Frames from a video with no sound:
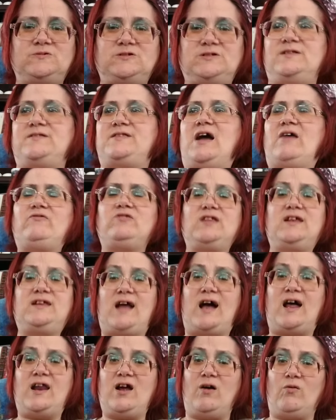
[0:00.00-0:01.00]
It's definitely
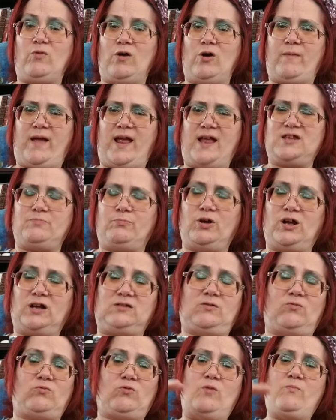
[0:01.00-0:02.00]
not a romance book.
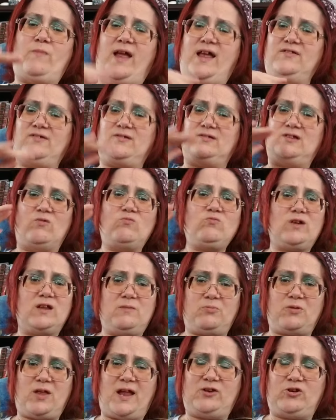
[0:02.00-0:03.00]
The romance don't really
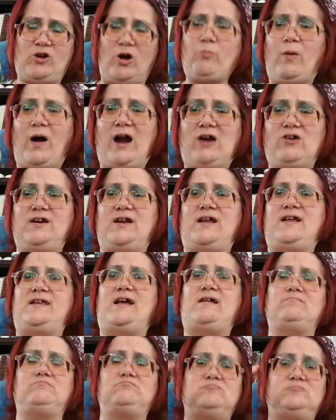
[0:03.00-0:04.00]
play no part in
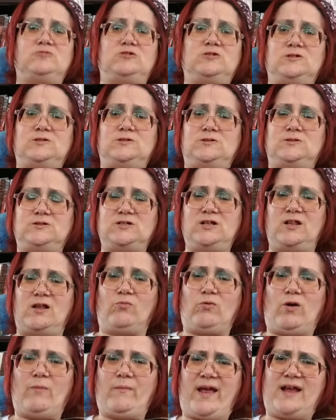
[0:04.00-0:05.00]
it. You know,
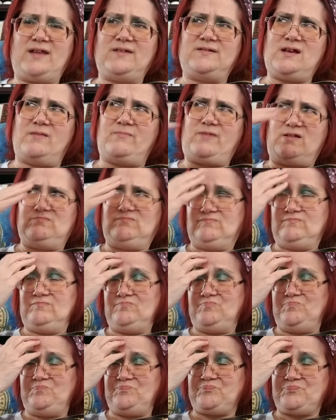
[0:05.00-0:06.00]
romance, I mean.
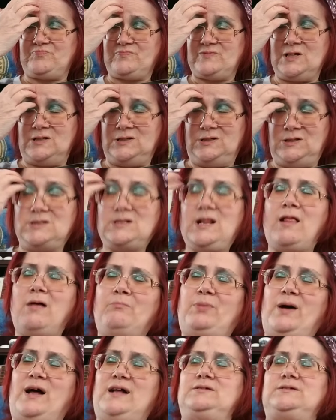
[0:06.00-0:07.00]

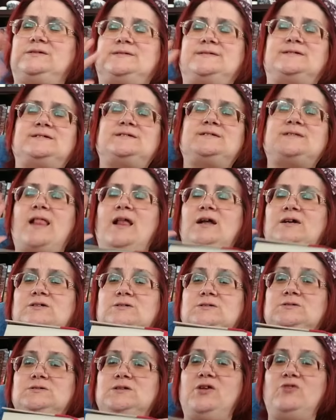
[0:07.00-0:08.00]
But
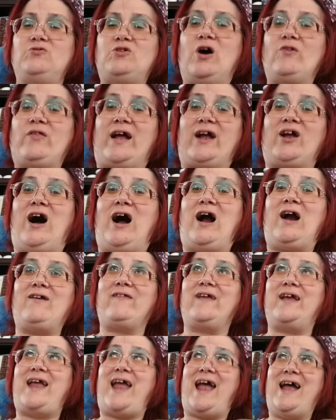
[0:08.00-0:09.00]
you know that
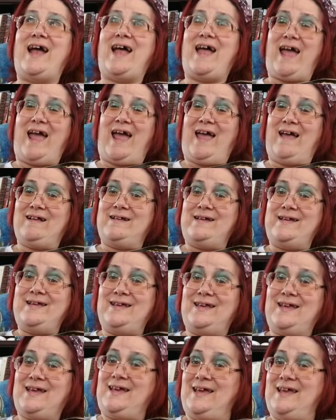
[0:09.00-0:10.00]
Carly
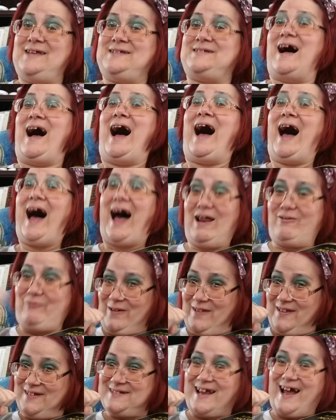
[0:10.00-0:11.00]
is hot for
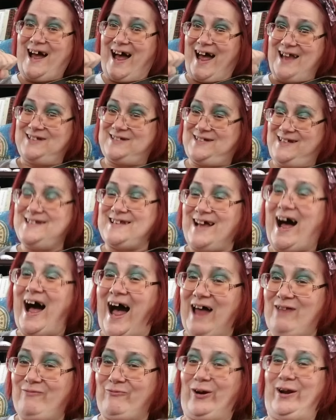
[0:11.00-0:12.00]
this guy. She's
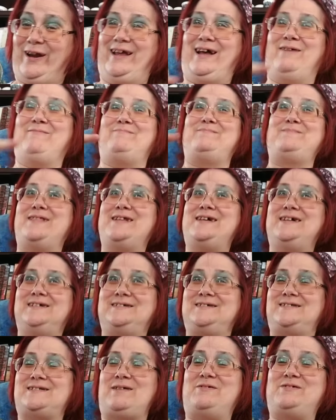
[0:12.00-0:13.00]
hot for him.
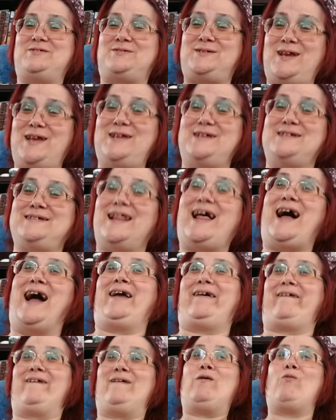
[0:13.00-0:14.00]
I mean, she is
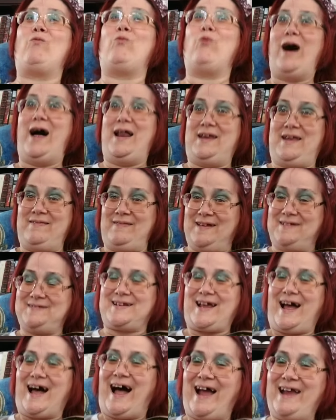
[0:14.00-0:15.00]
like one in this
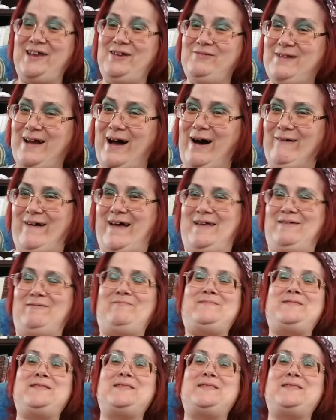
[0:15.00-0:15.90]
guy. You know it.